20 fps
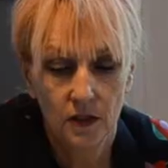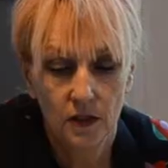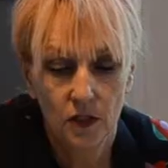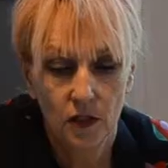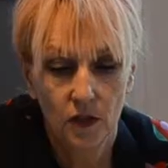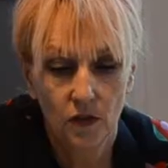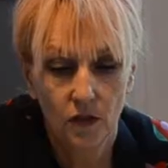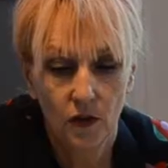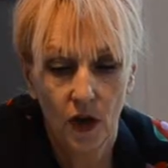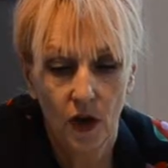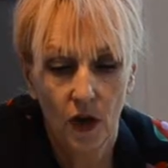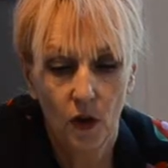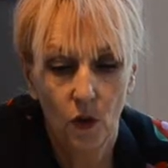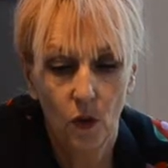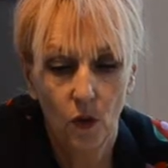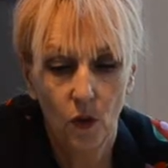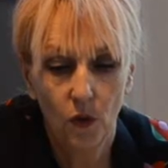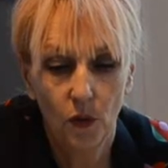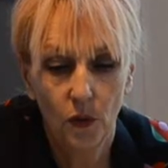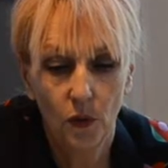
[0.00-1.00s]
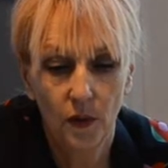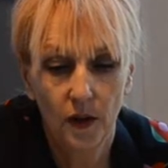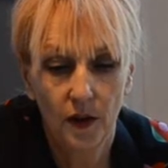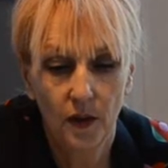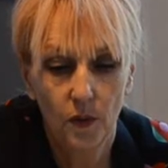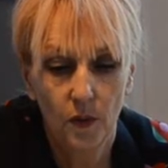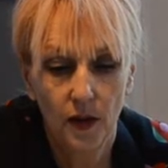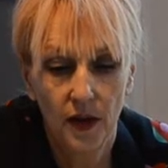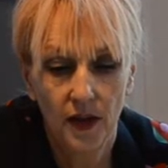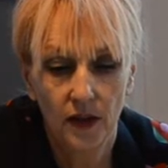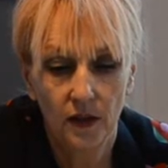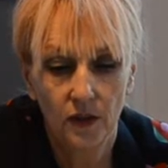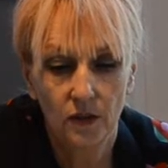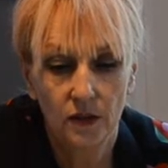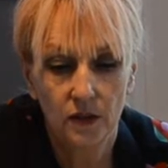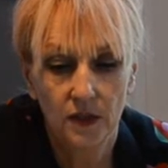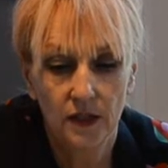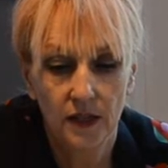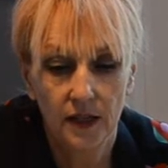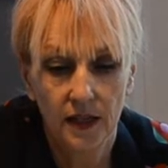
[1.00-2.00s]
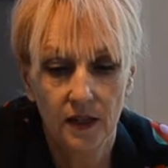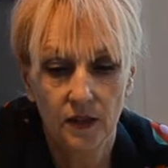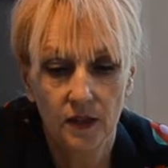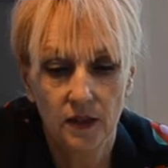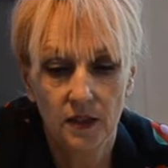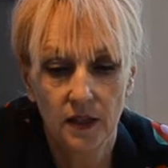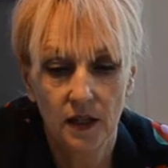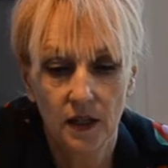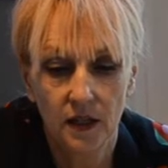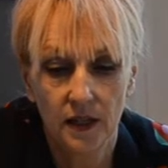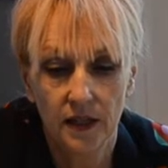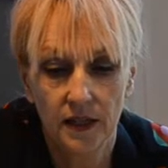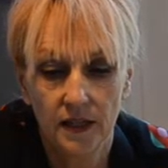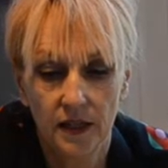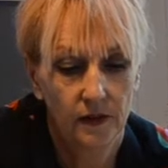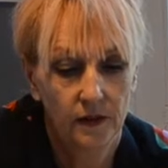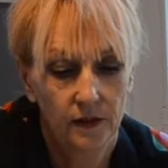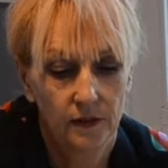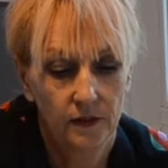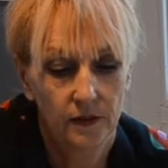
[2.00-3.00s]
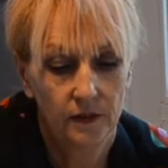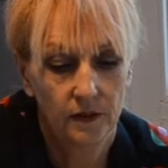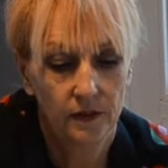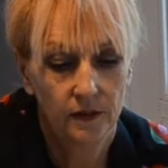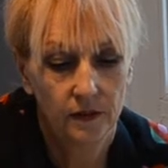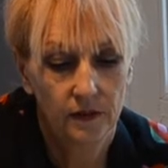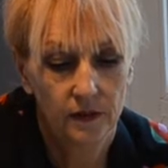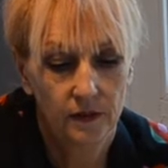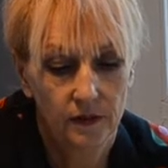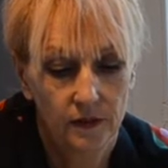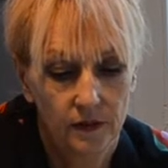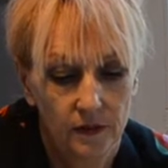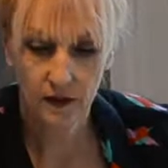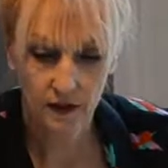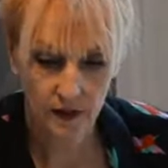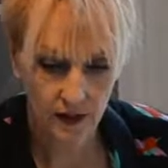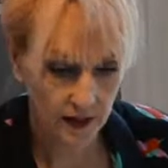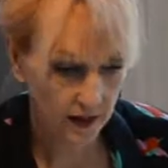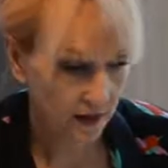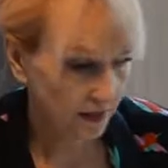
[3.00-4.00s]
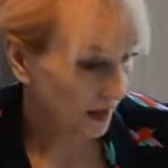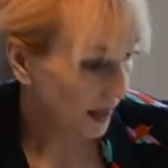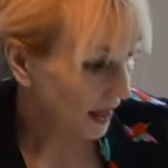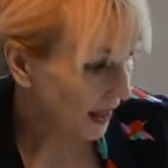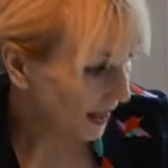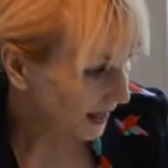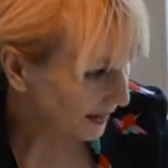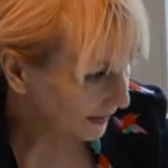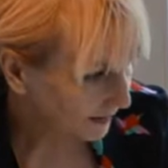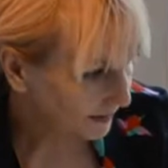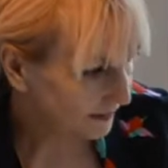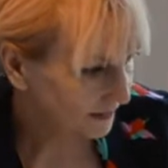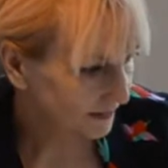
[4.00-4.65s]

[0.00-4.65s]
So you've cut all the way around the outside. Then,